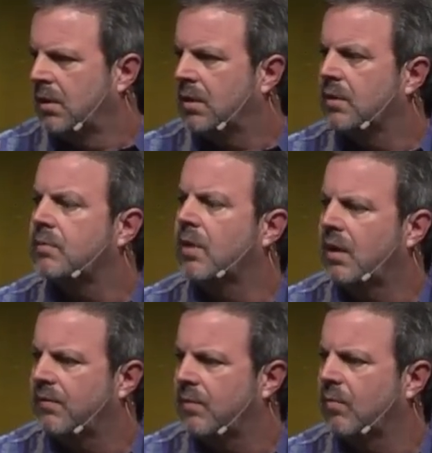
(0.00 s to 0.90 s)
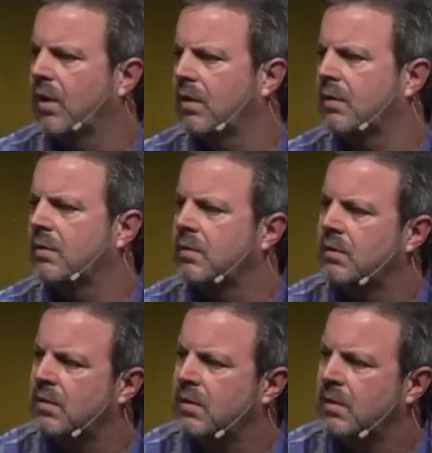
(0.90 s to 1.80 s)
He goes, Well, if you want,
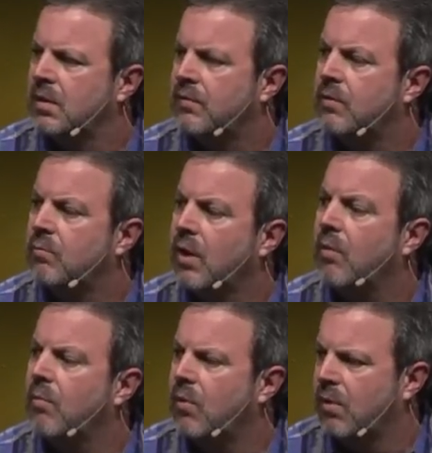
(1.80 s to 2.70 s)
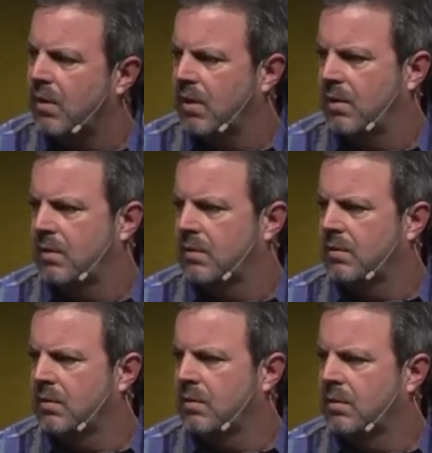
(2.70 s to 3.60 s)
if you want more,
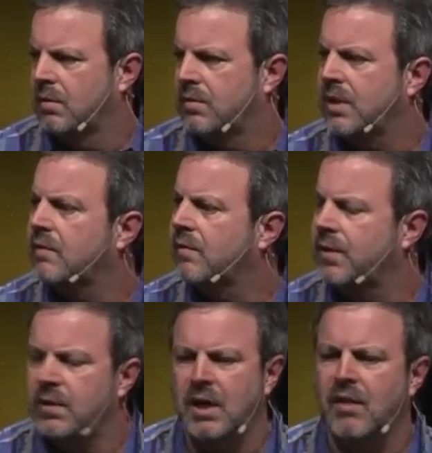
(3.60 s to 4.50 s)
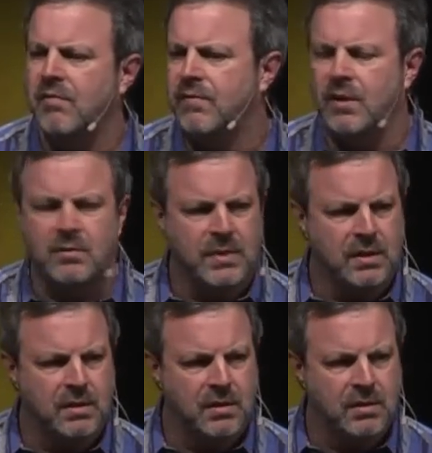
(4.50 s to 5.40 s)
sell everything you have and follow me.
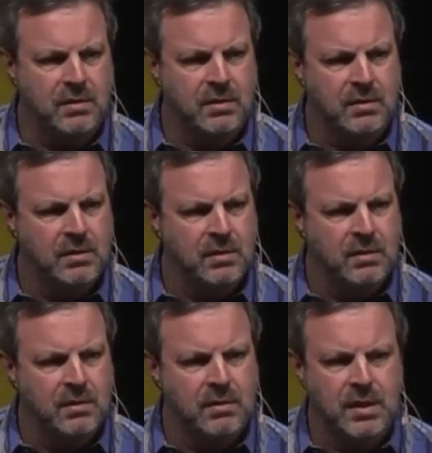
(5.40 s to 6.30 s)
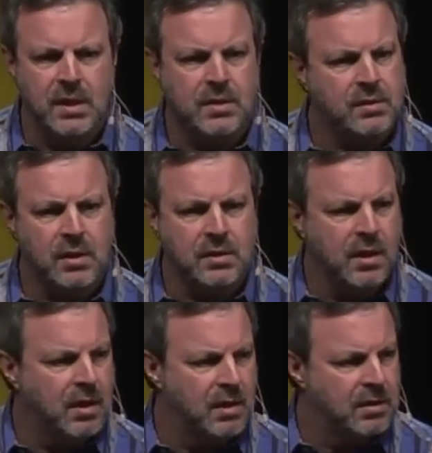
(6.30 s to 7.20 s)
He didn't start
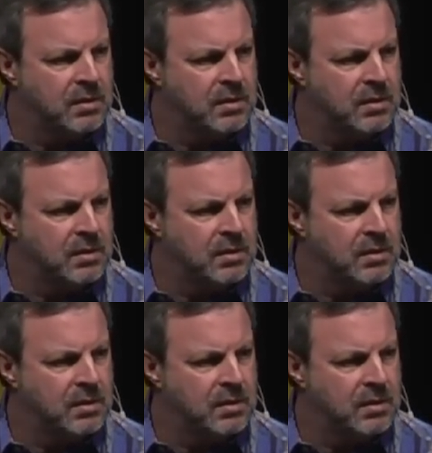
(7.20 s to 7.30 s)
there.